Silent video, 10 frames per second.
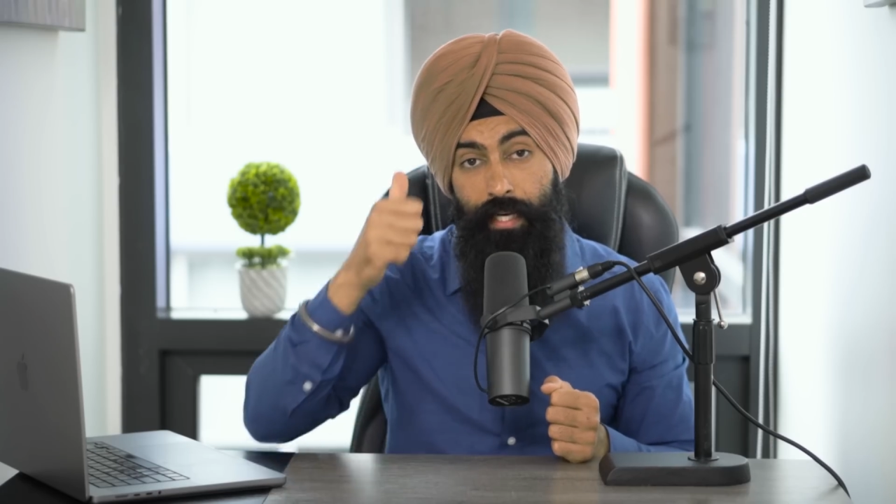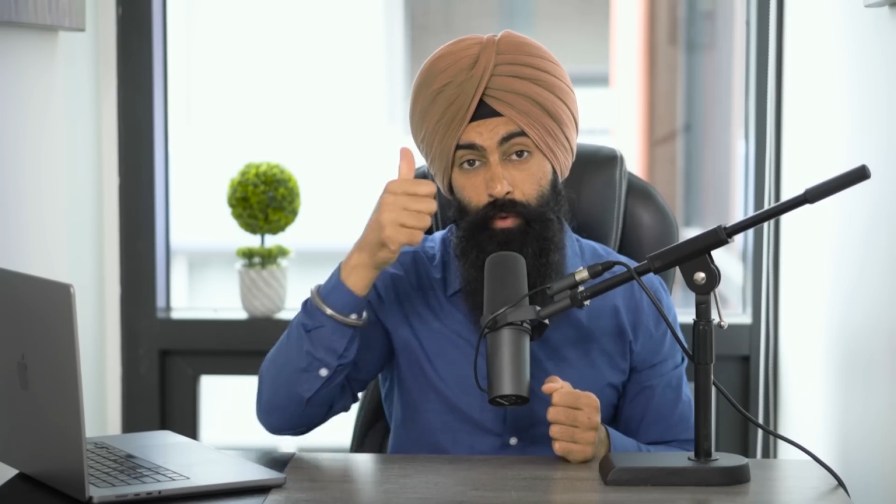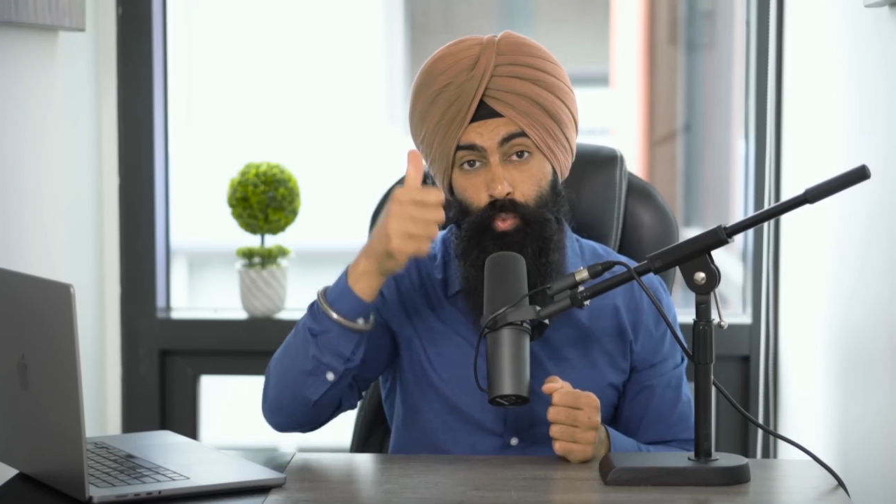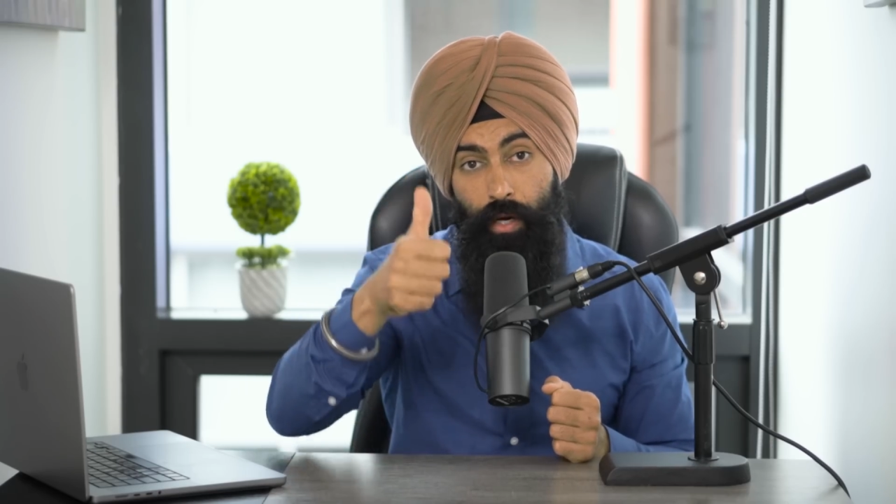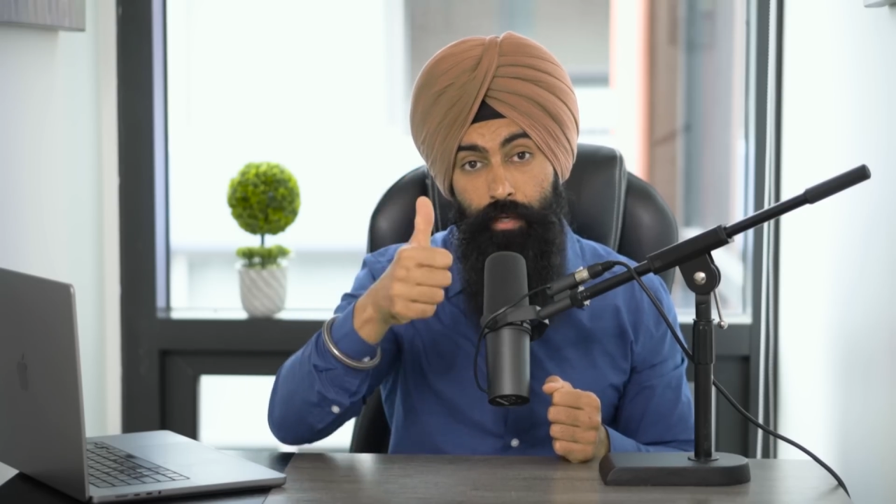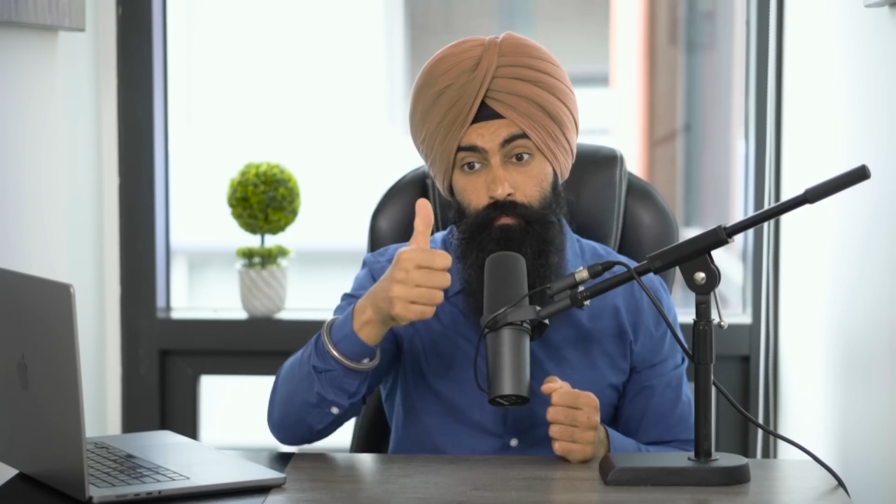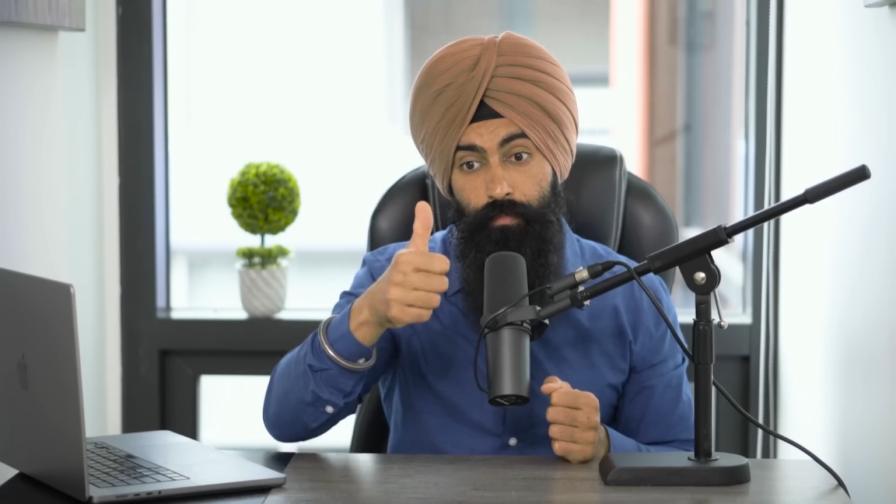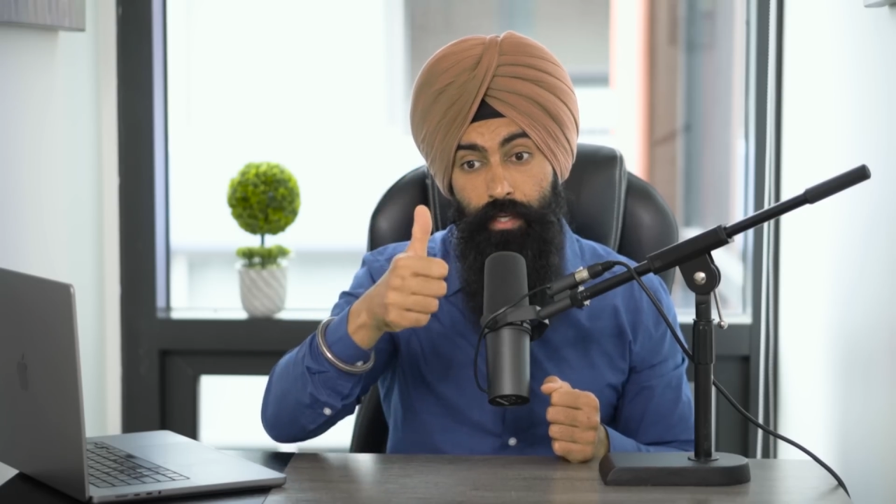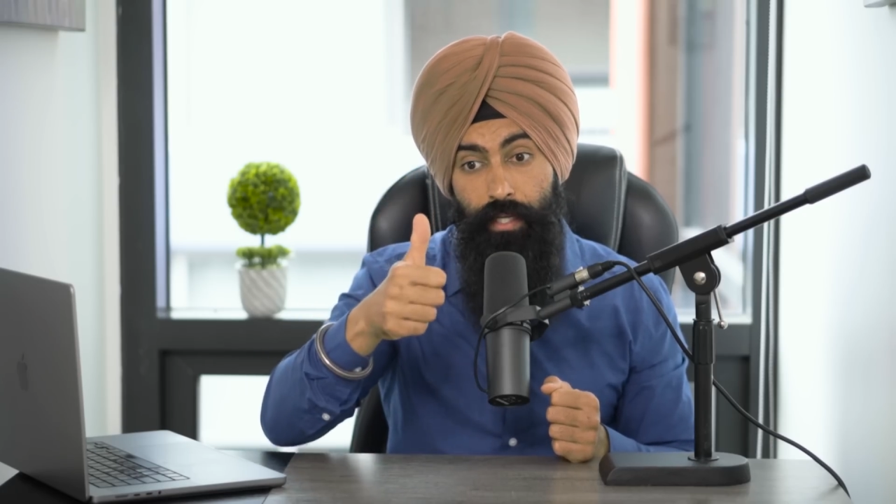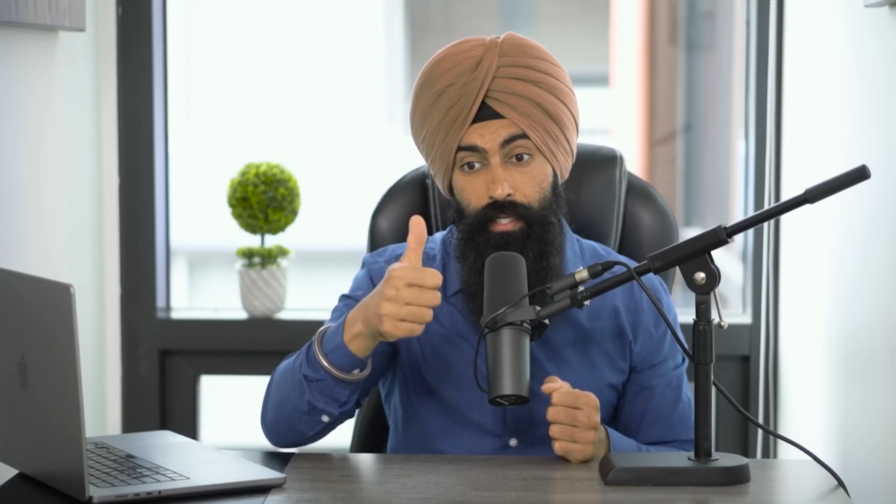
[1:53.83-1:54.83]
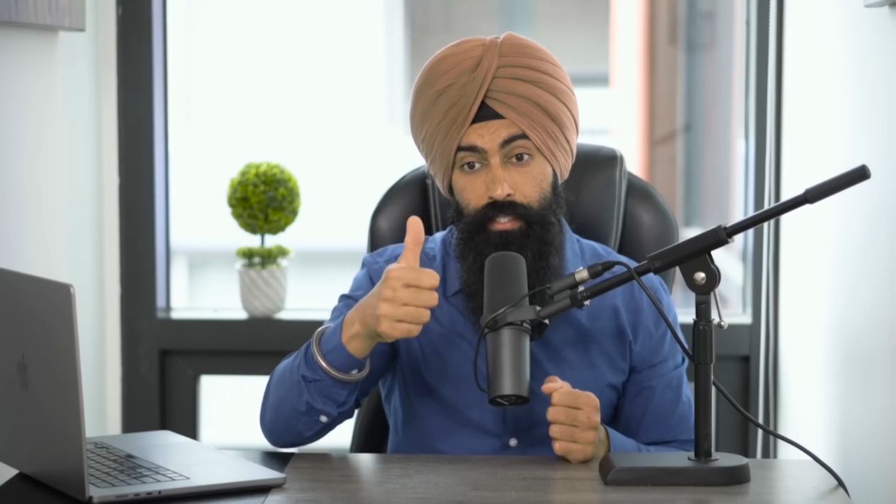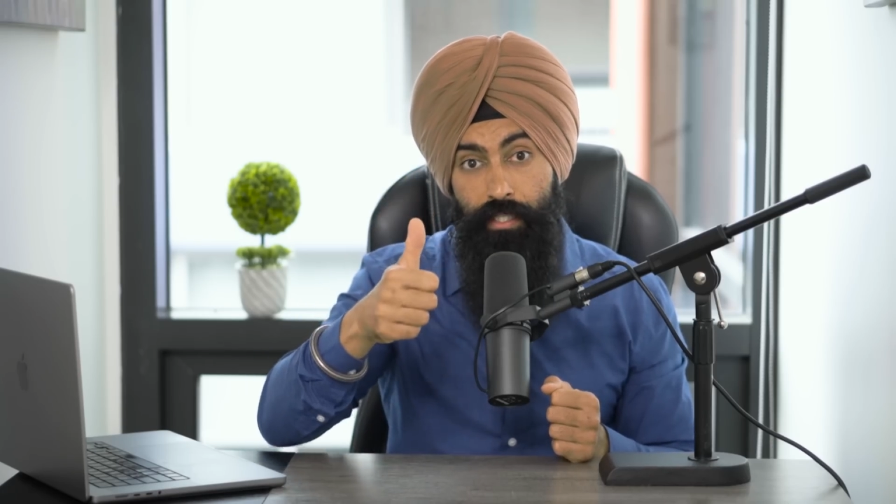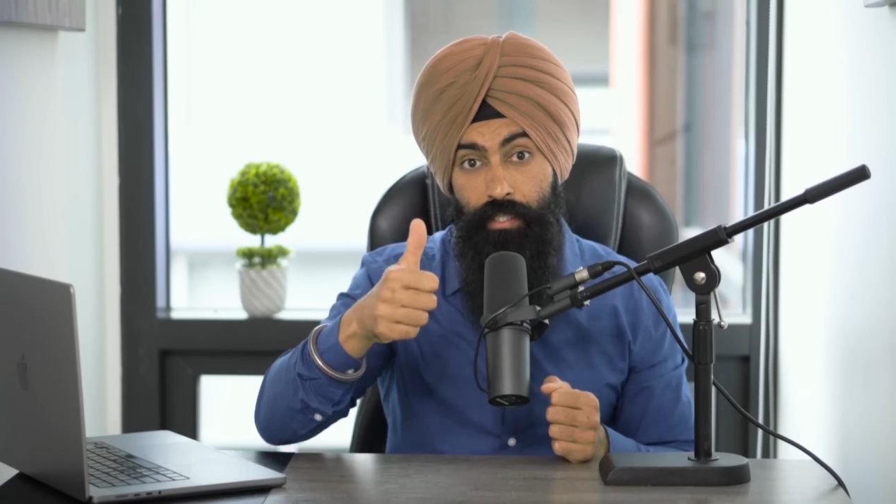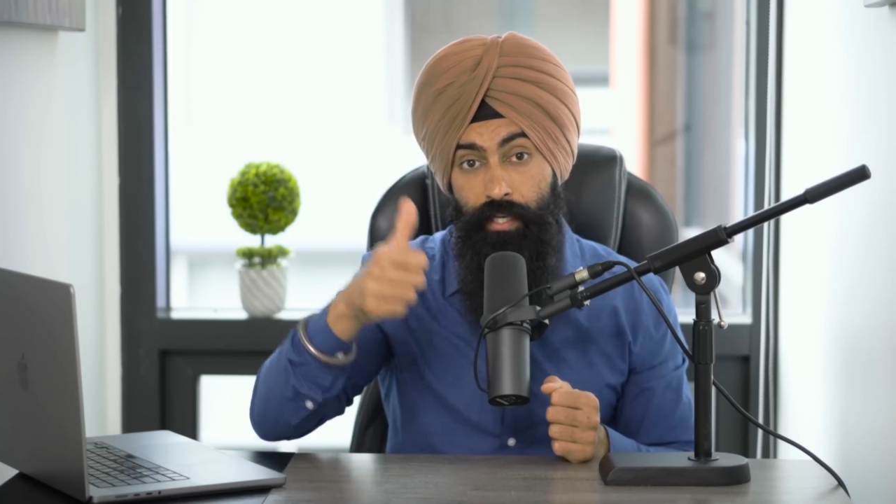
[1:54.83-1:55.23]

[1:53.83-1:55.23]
Number one is